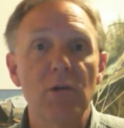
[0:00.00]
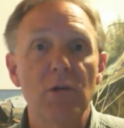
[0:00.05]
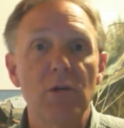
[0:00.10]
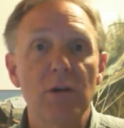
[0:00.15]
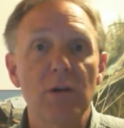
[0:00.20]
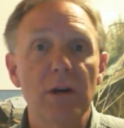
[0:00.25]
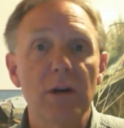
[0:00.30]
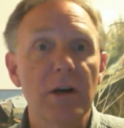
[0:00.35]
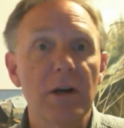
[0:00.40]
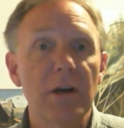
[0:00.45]

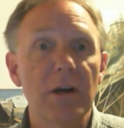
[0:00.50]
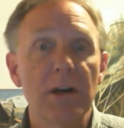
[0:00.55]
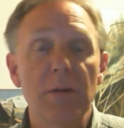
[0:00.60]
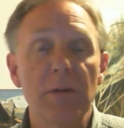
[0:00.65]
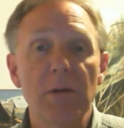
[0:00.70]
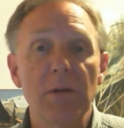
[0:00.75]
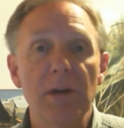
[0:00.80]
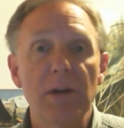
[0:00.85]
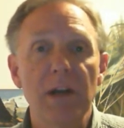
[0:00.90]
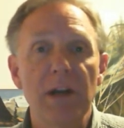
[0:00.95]
to
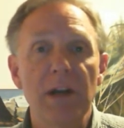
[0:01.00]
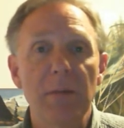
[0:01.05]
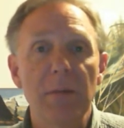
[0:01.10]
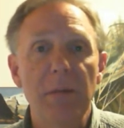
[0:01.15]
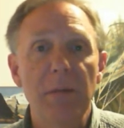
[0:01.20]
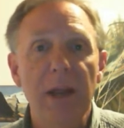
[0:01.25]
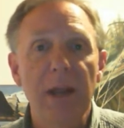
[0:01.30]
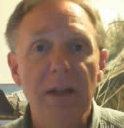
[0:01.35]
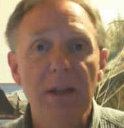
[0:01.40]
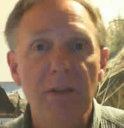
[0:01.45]
communicate a
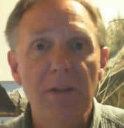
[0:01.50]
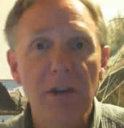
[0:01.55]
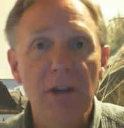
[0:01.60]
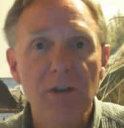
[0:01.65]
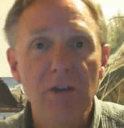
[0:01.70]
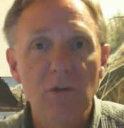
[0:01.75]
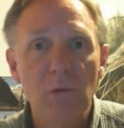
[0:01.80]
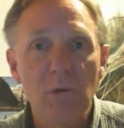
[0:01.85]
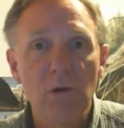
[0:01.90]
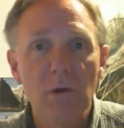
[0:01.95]

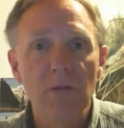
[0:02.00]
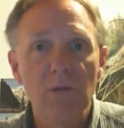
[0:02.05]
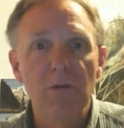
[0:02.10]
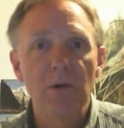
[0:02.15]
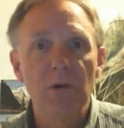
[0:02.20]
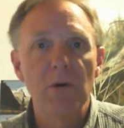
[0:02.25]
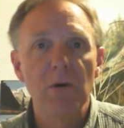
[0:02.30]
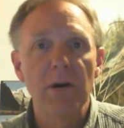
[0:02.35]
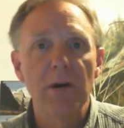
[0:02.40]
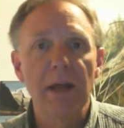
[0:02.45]
pantheist
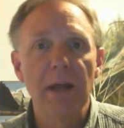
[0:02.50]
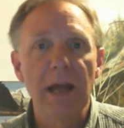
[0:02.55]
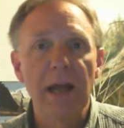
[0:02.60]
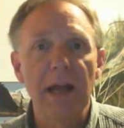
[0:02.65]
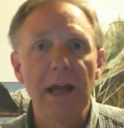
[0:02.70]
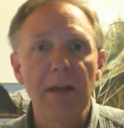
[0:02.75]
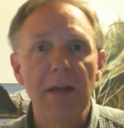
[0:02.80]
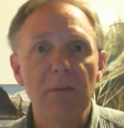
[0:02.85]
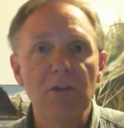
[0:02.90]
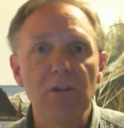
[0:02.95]
worldview or an
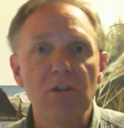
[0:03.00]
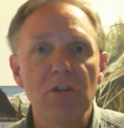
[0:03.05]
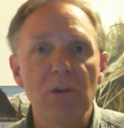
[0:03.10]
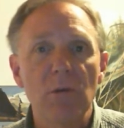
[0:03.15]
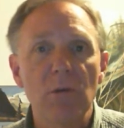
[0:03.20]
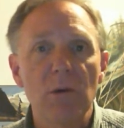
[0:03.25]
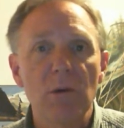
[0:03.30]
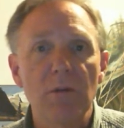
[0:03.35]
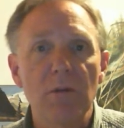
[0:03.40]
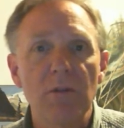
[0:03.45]
animistic
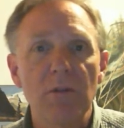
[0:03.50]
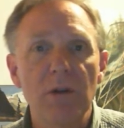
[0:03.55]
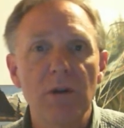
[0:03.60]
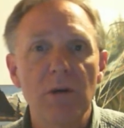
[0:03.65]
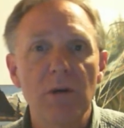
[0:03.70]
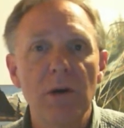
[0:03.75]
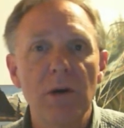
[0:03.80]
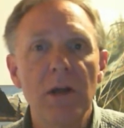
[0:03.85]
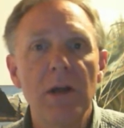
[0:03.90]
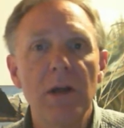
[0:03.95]

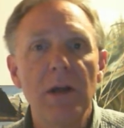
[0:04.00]
worldview?